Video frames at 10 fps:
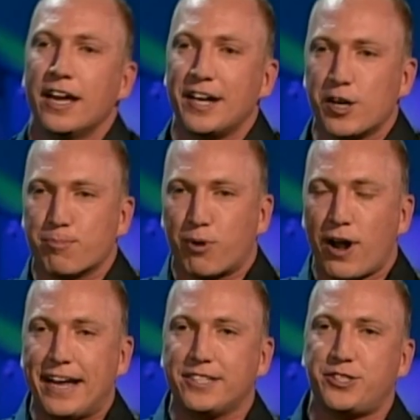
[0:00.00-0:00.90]
into your
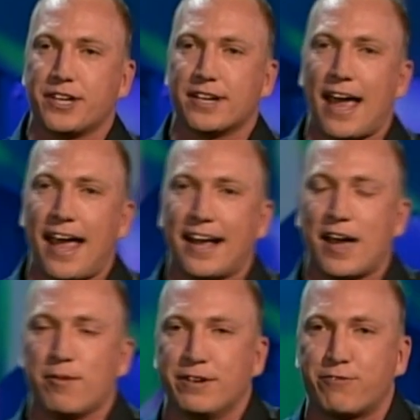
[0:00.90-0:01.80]
brains, so you can nag
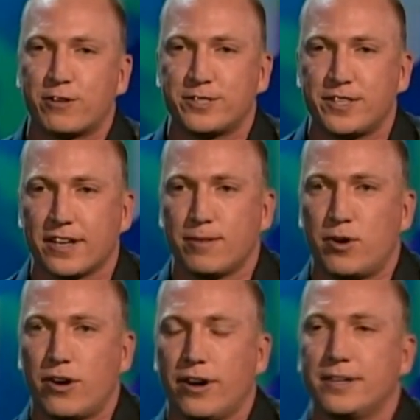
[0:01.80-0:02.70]
at me first thing in the
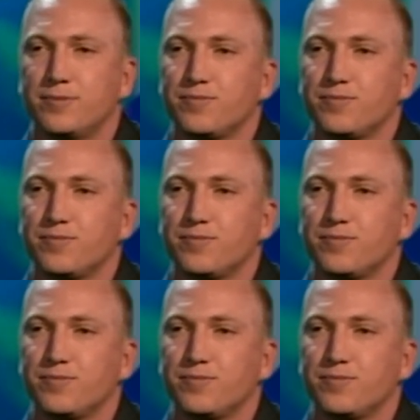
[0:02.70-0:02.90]
morning?